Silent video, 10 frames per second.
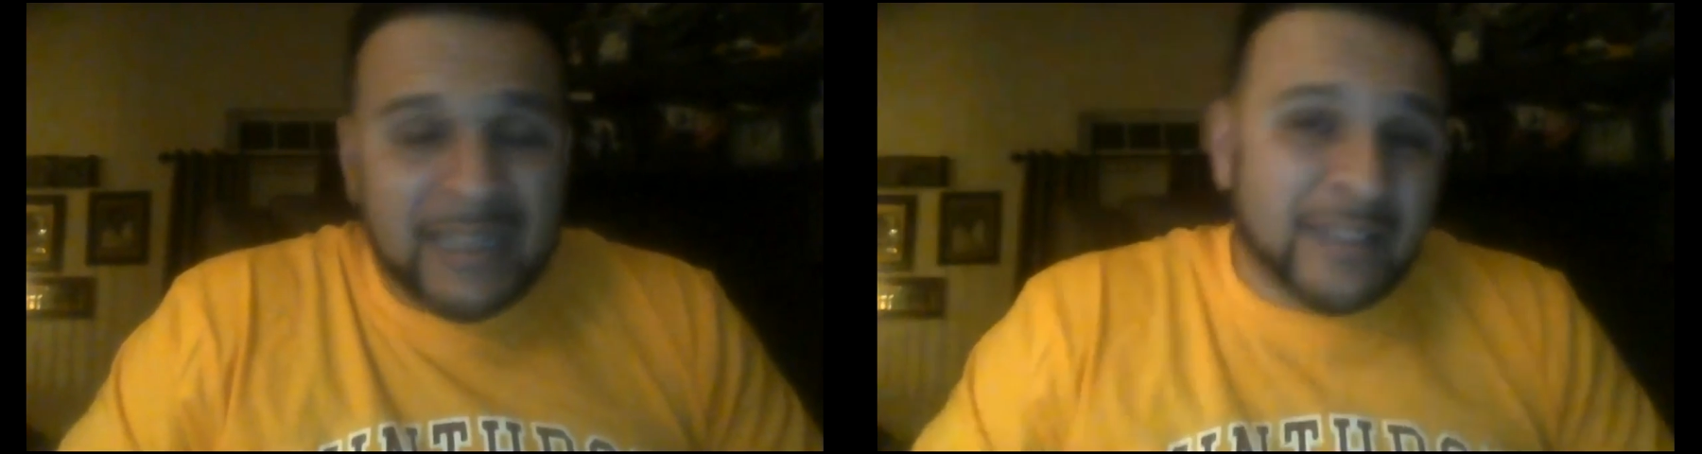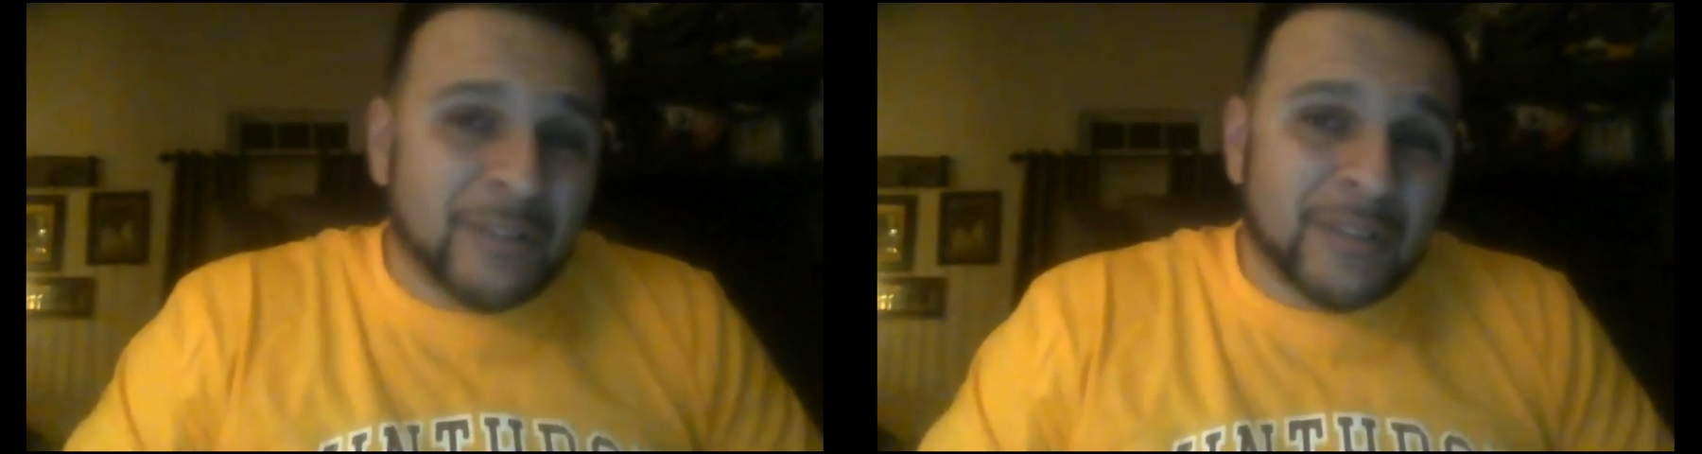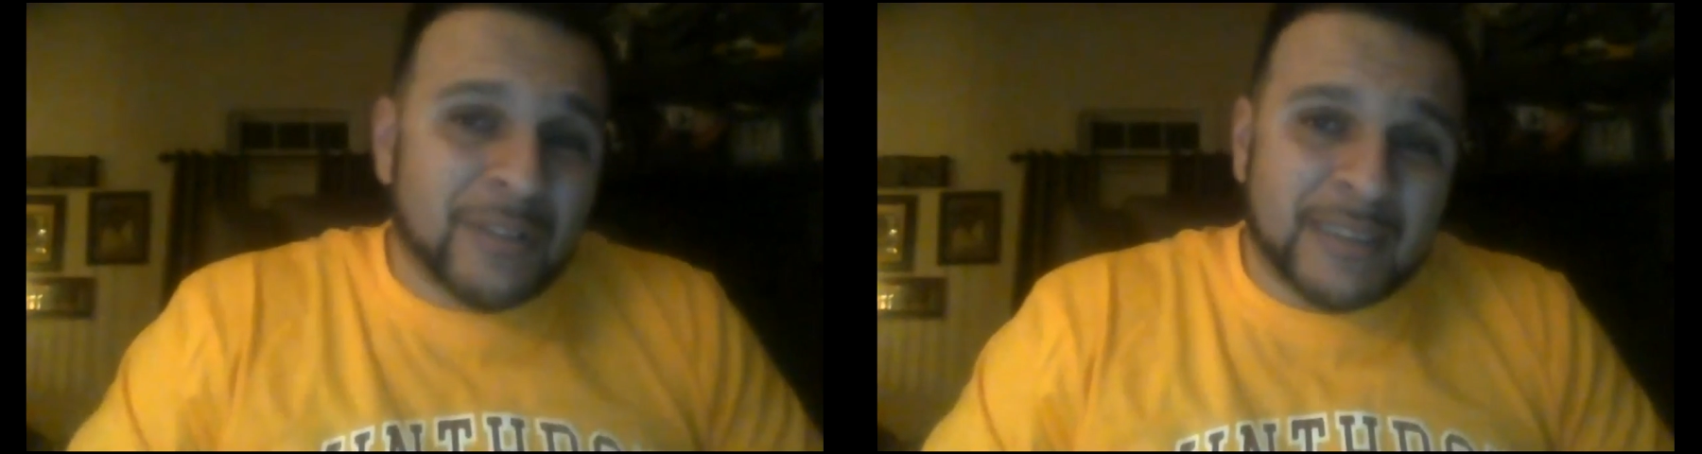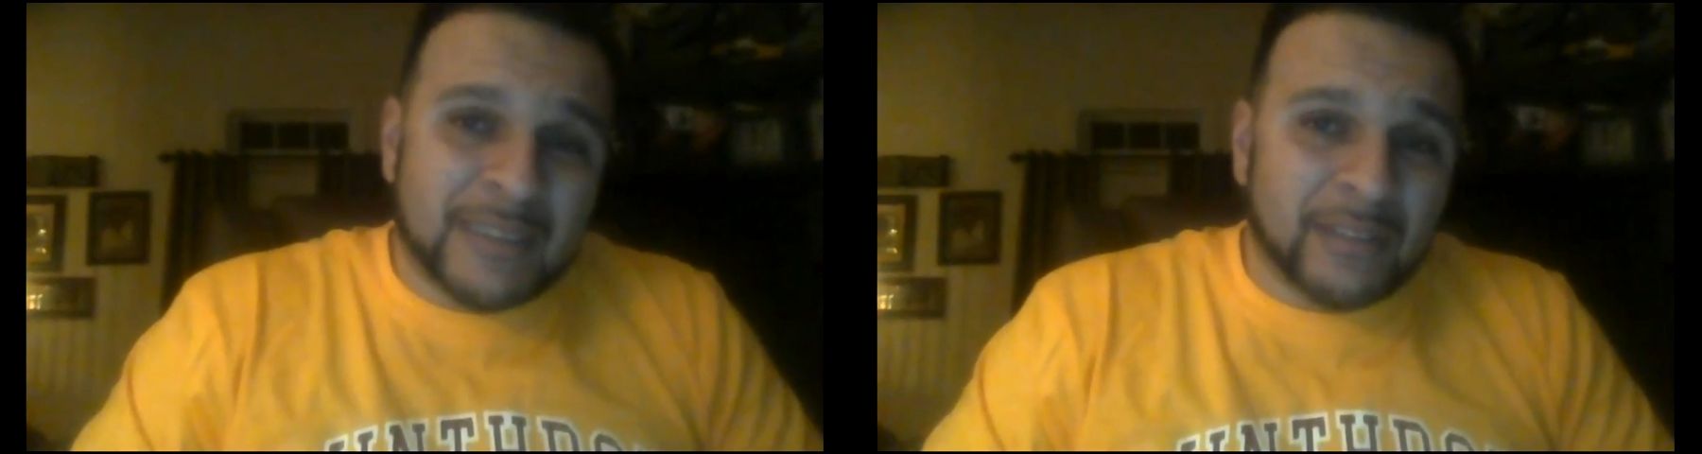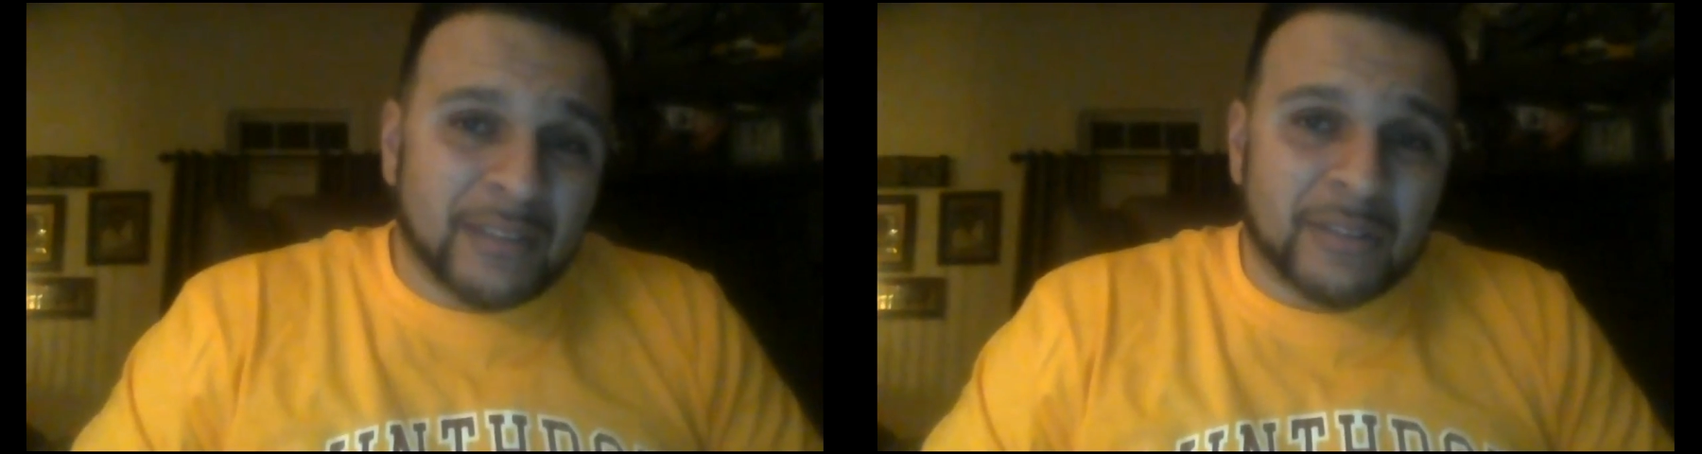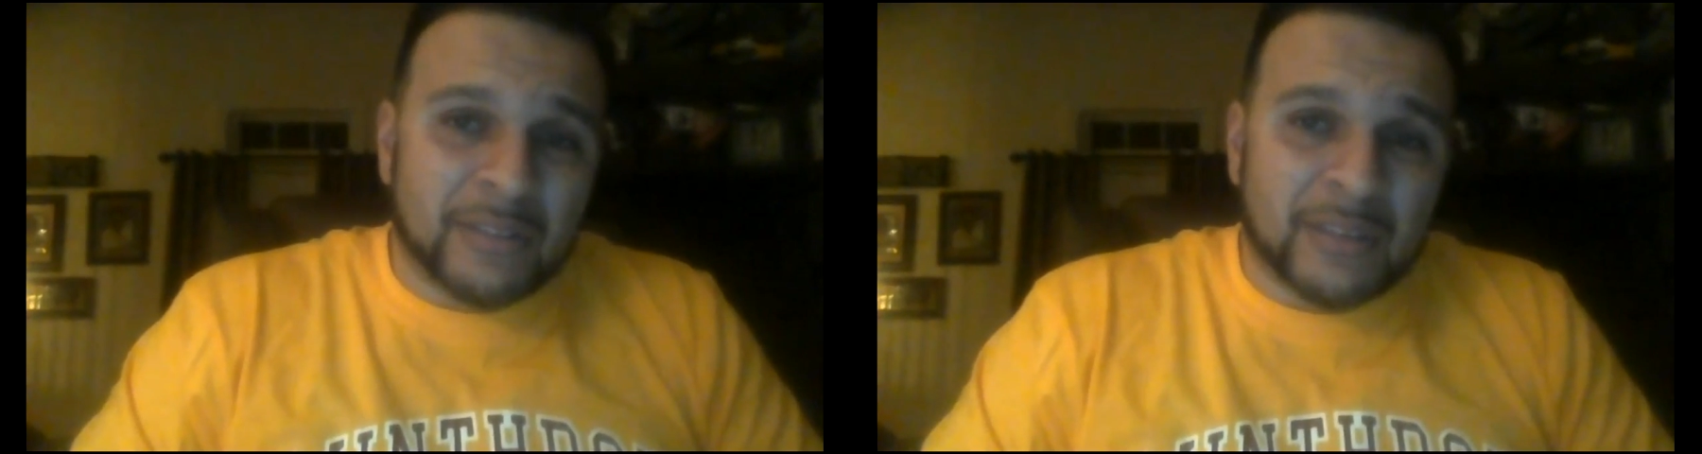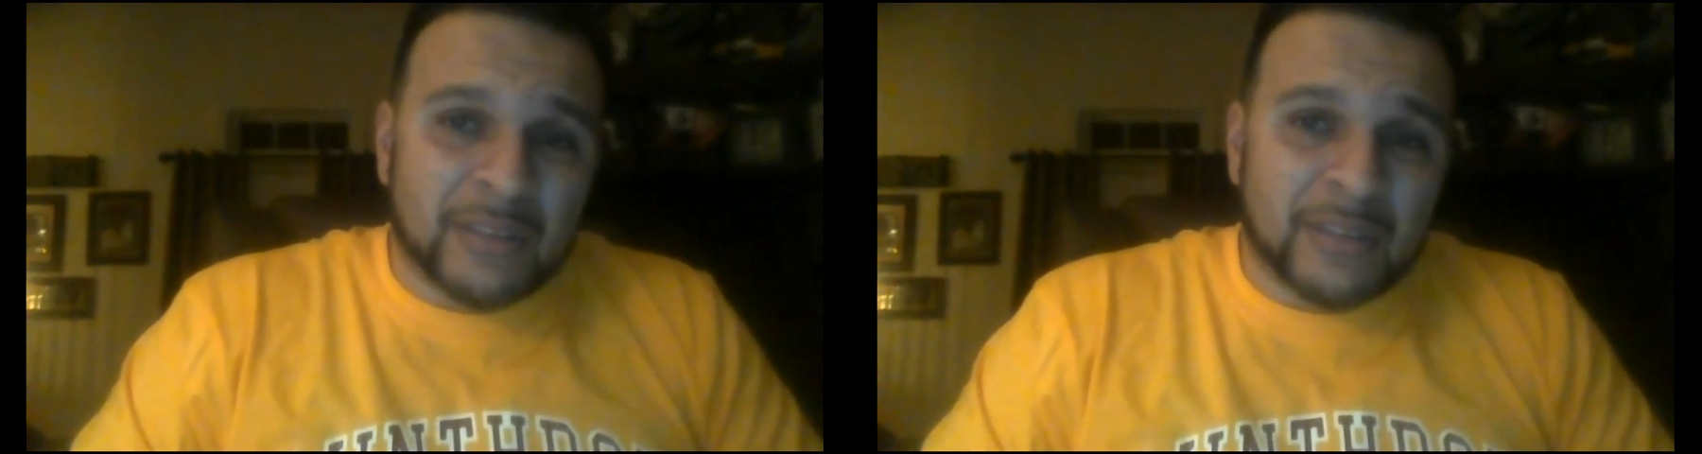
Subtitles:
got to go with the Steelers,